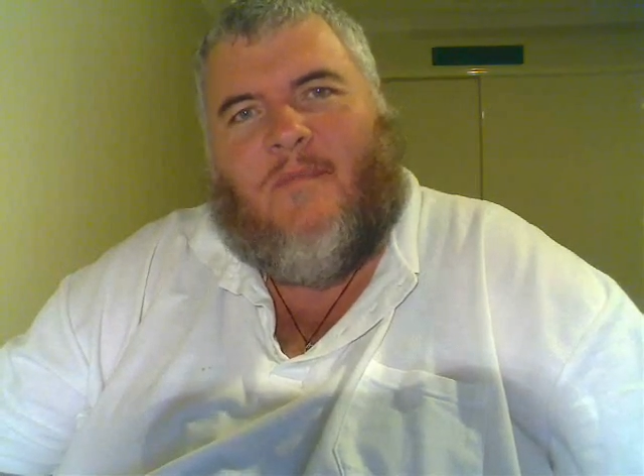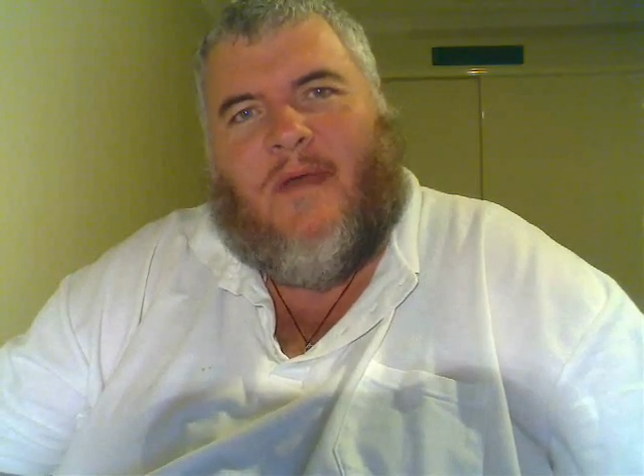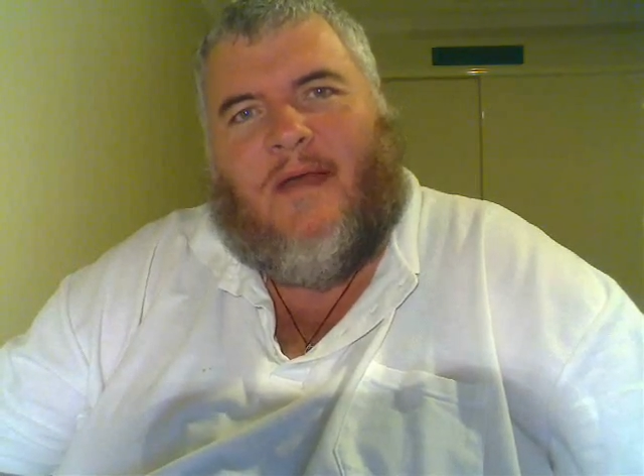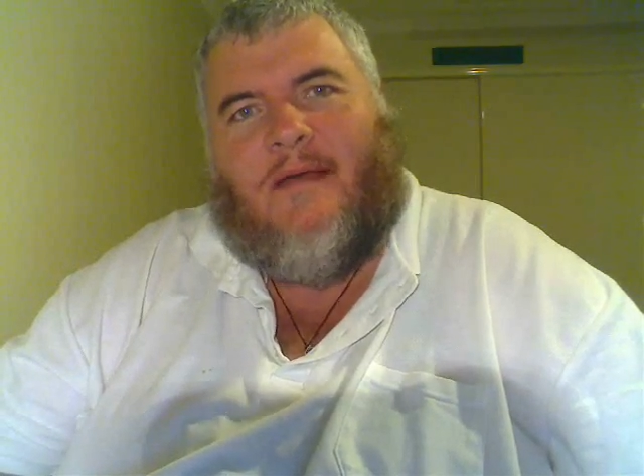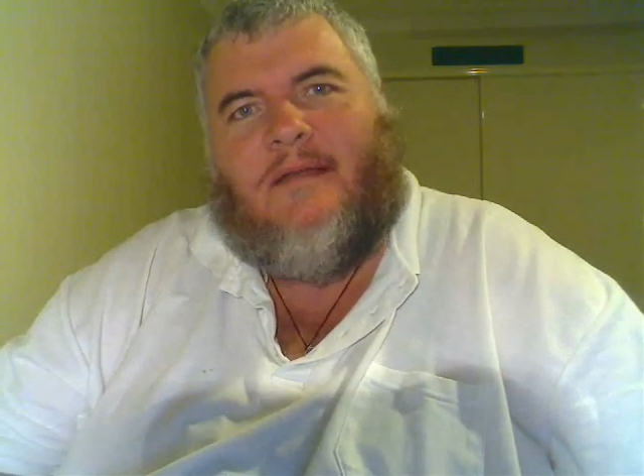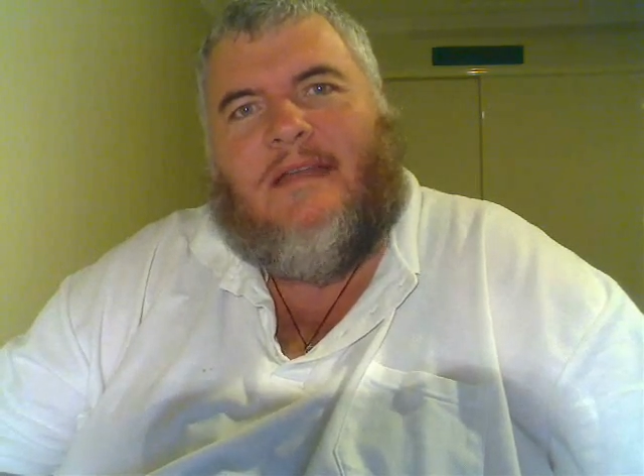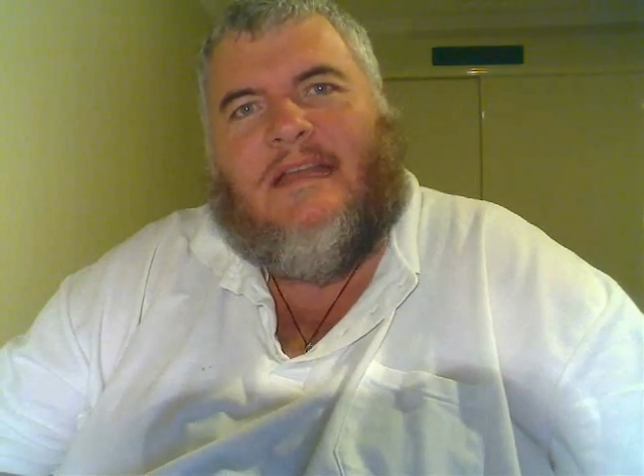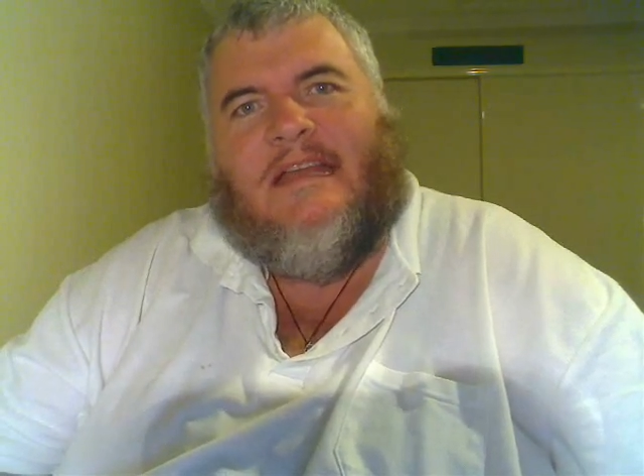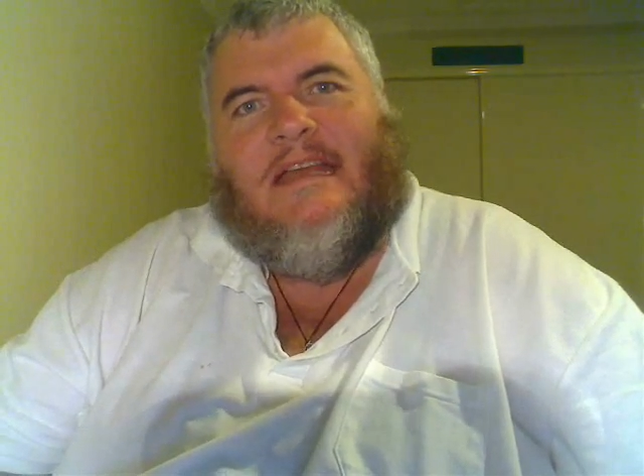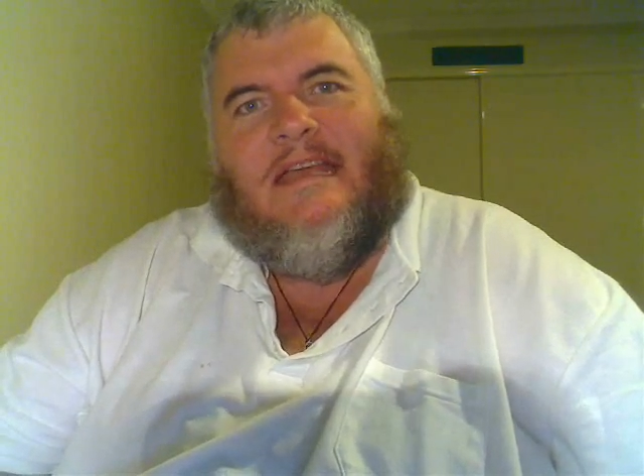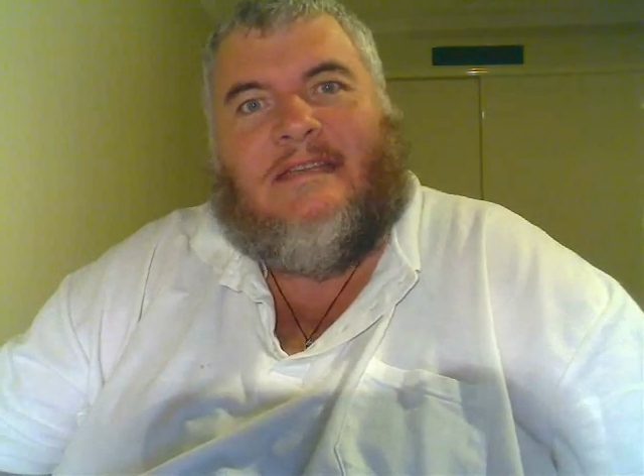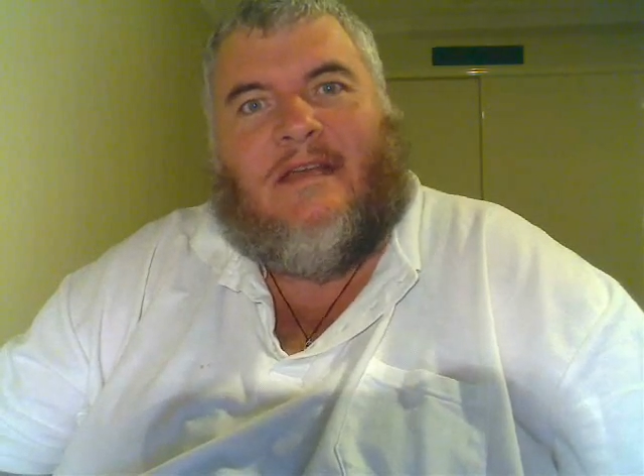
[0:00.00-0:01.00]
about
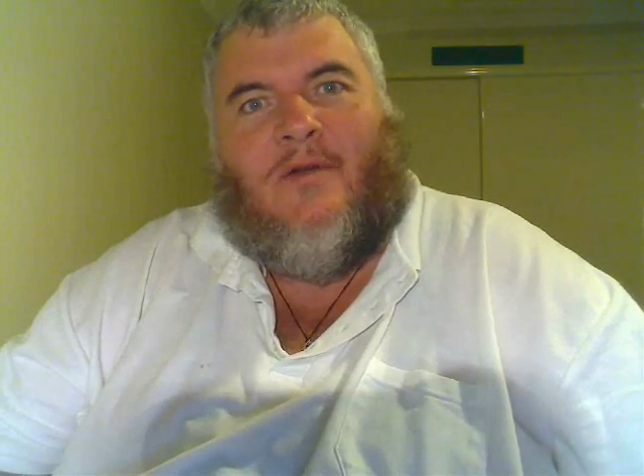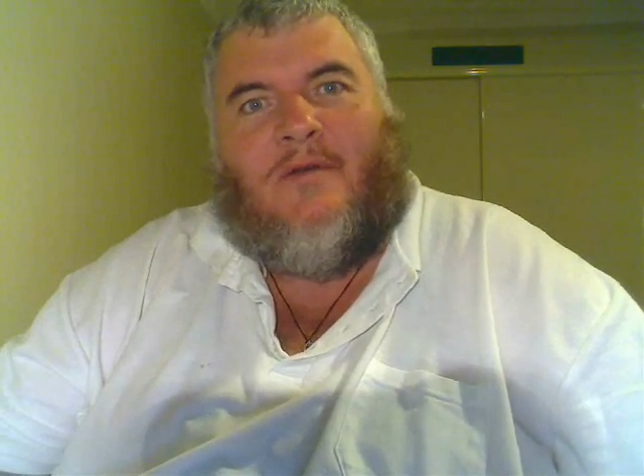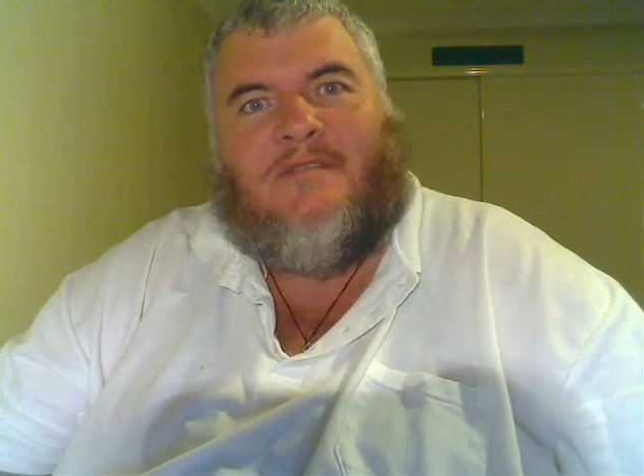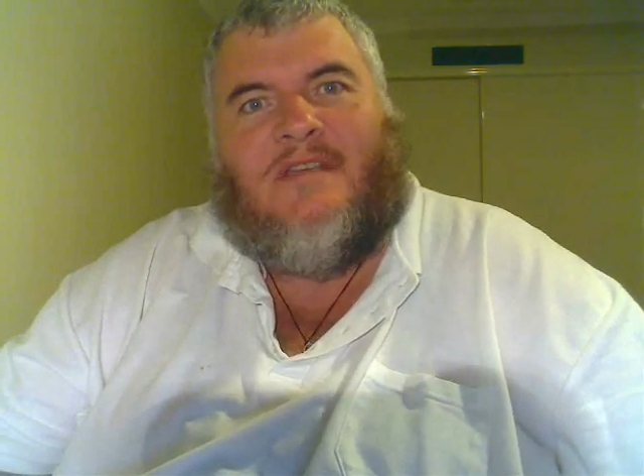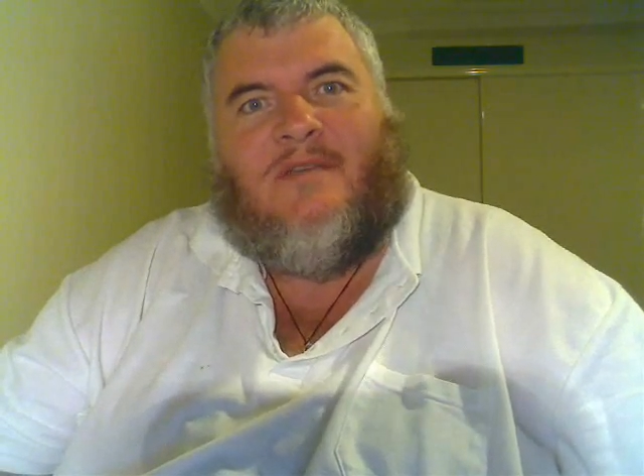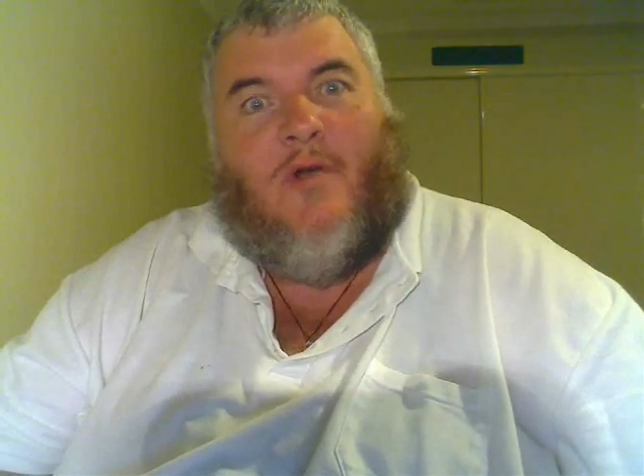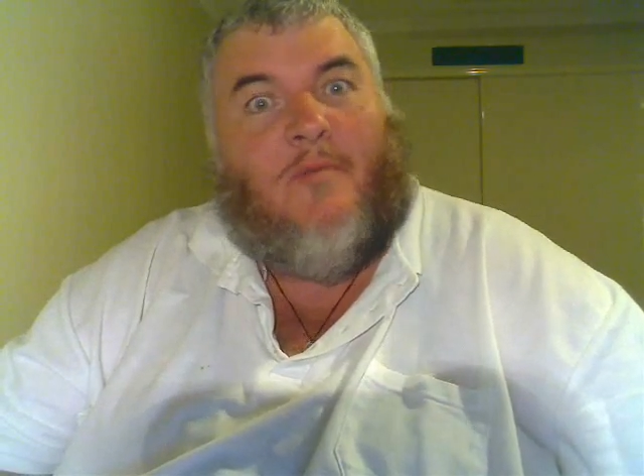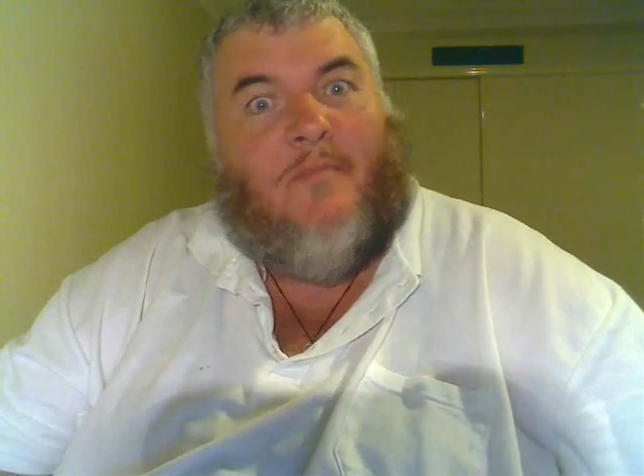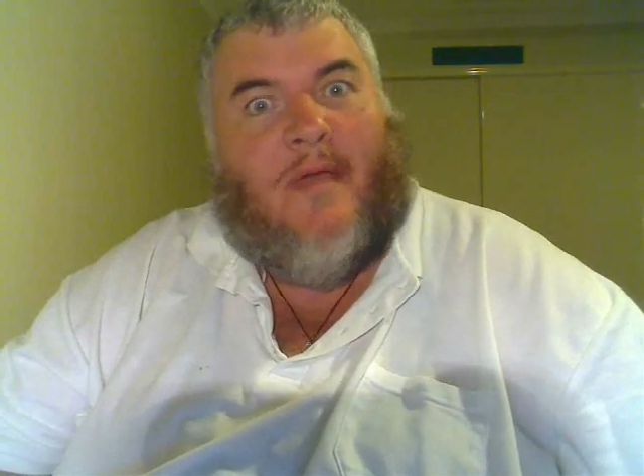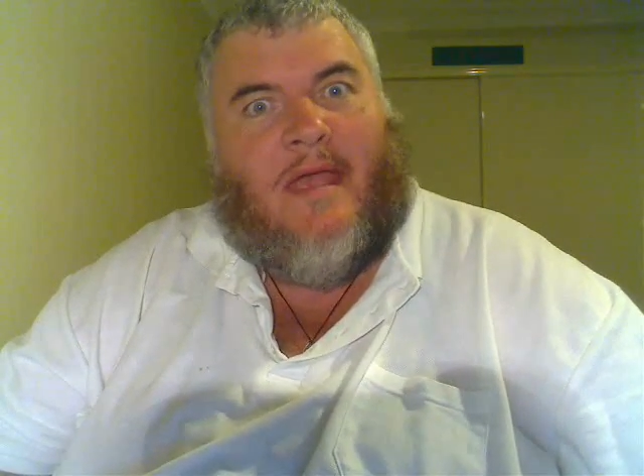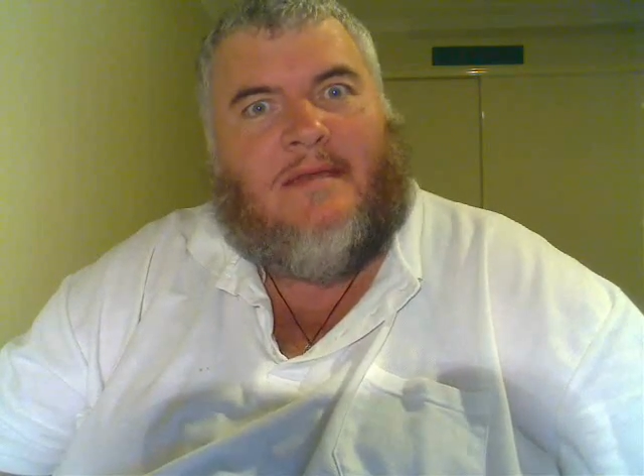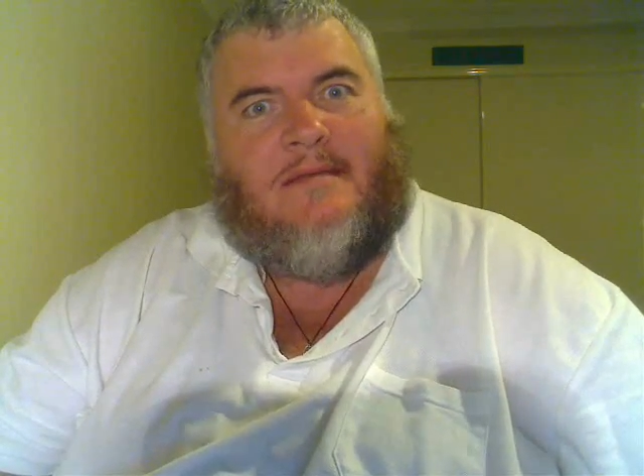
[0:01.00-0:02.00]
is an Aussie rock
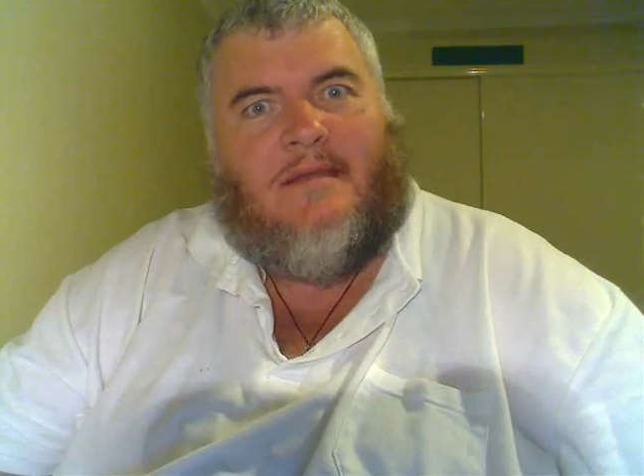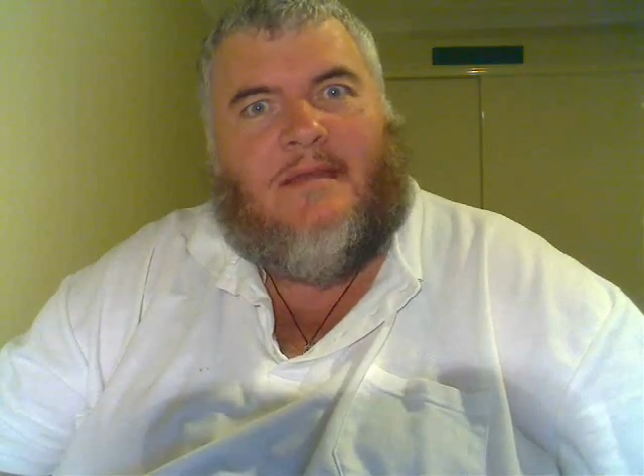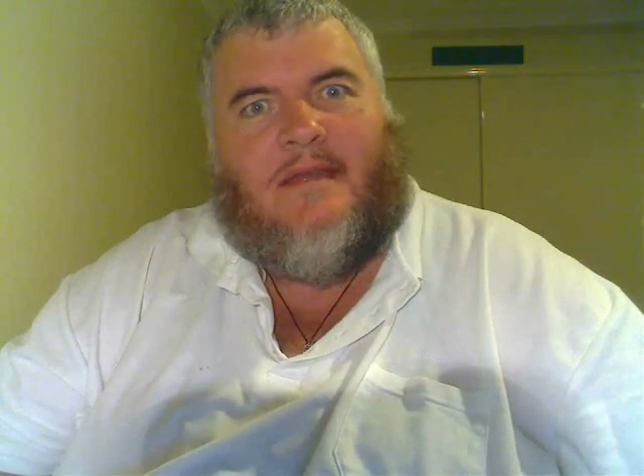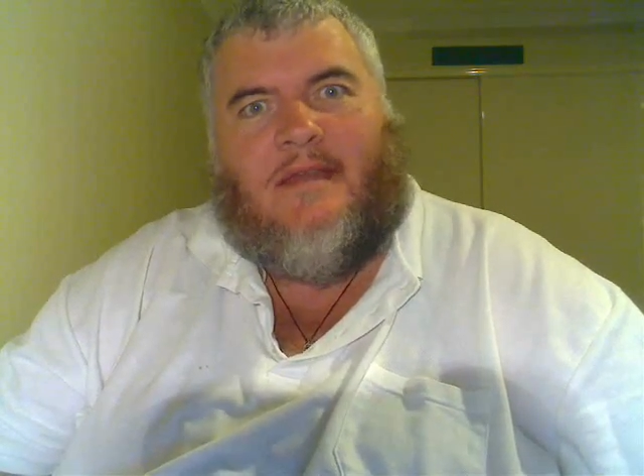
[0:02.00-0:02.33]
band.